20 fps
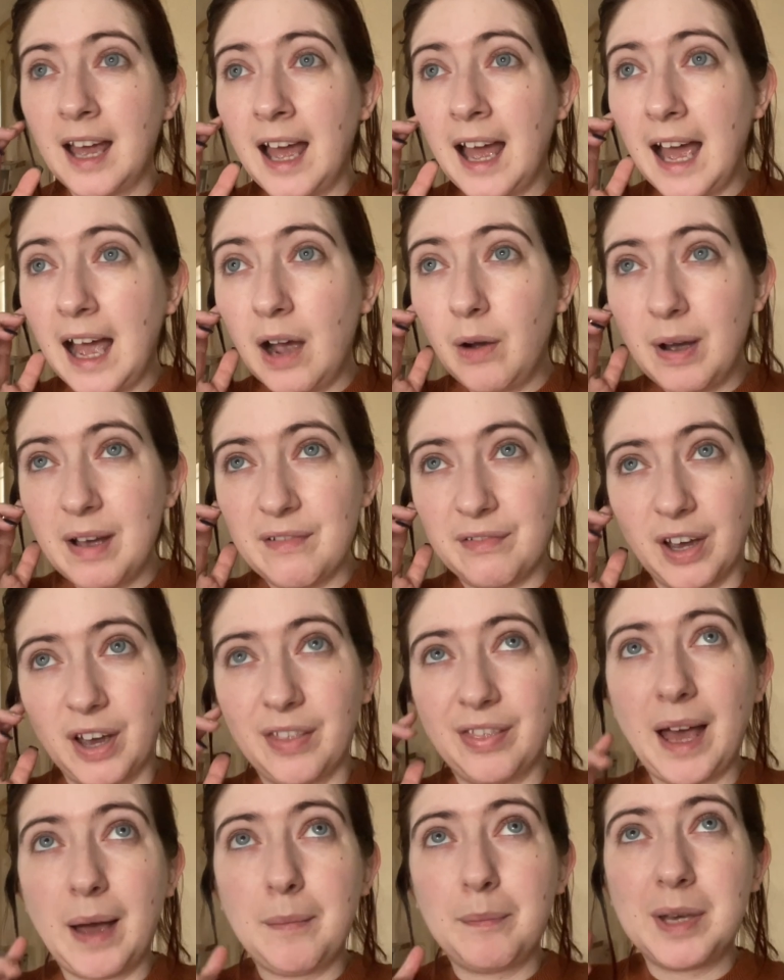However,
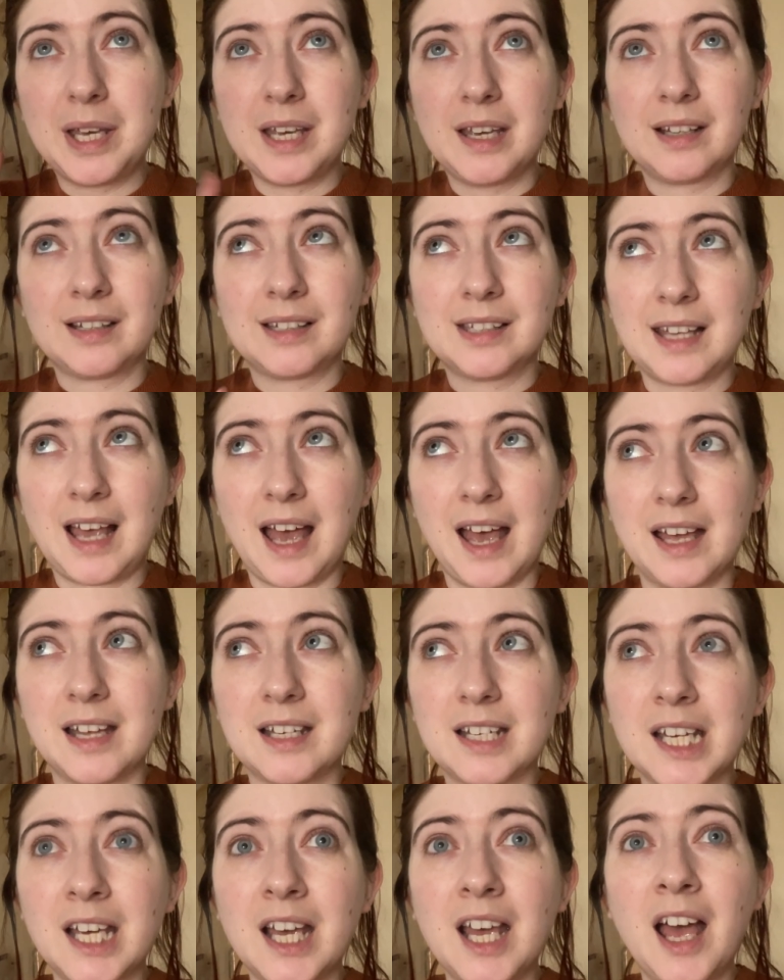that being
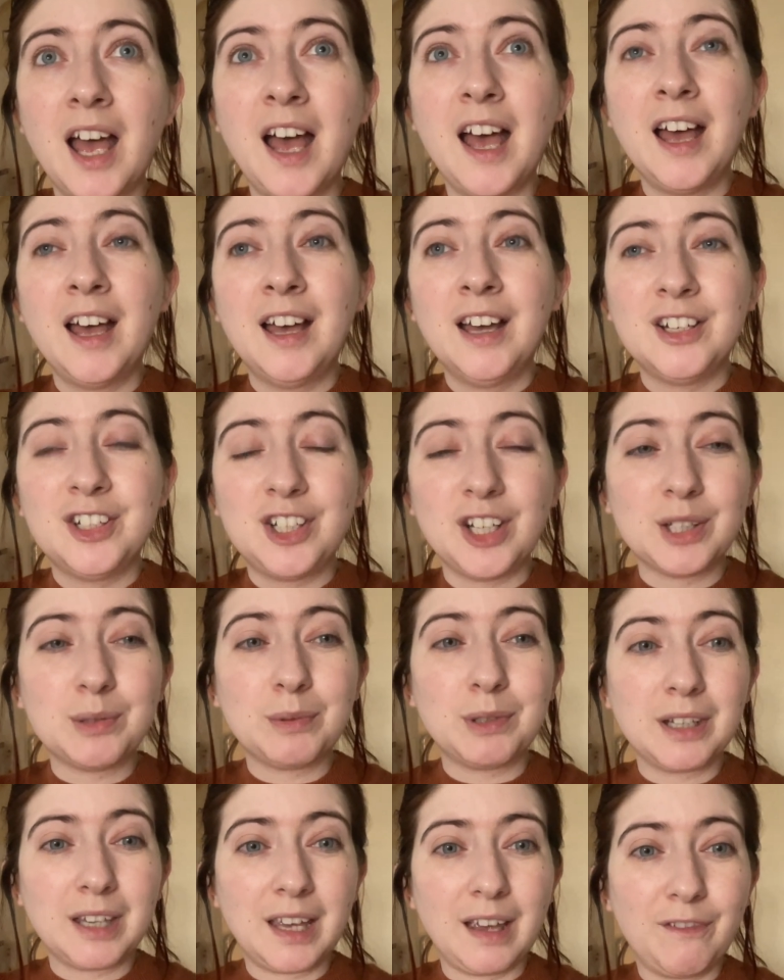said, just
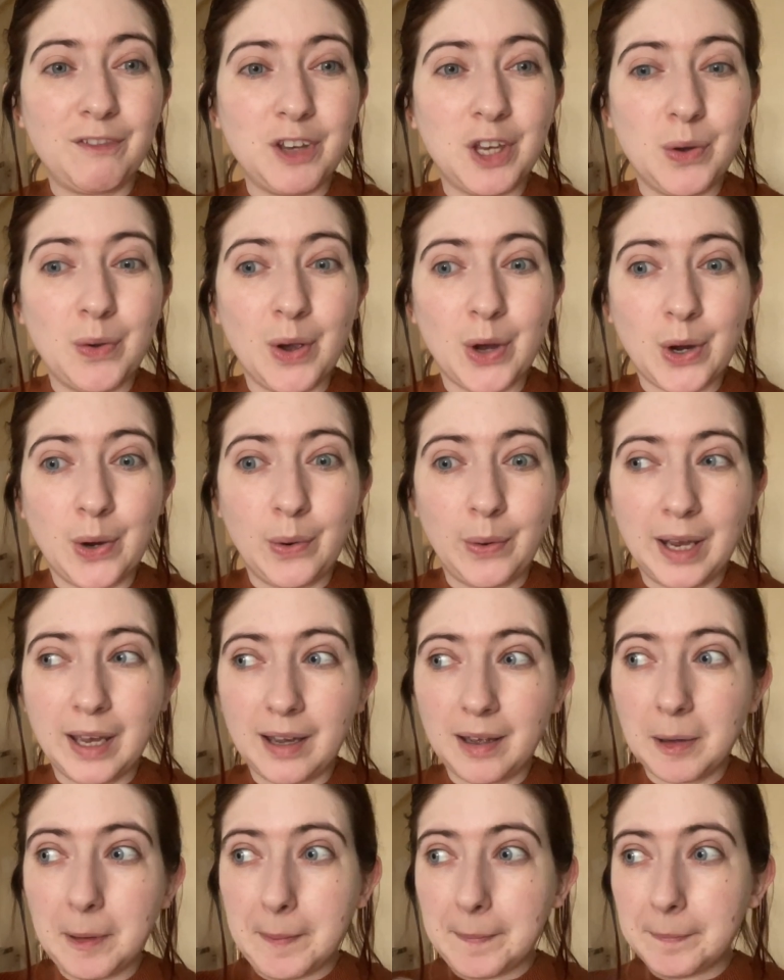want to give you a quick